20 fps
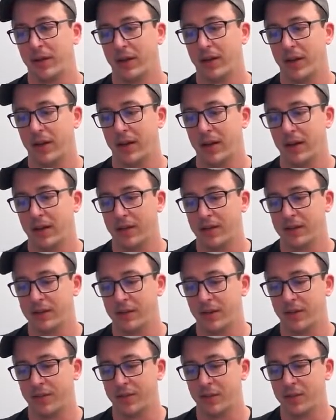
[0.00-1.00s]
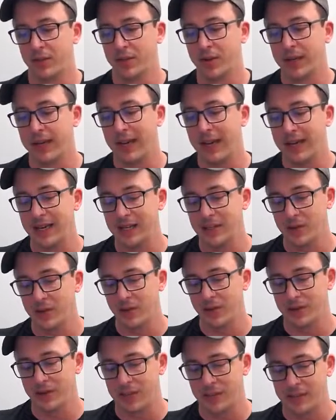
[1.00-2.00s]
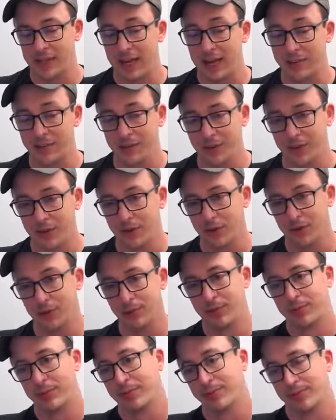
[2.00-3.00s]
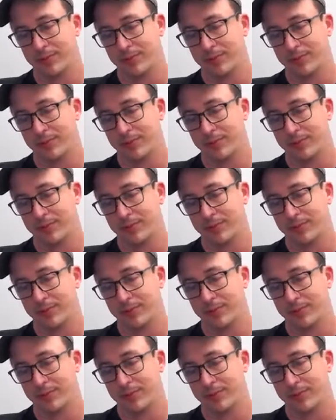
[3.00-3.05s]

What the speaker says: So if you're doing any sort of stateful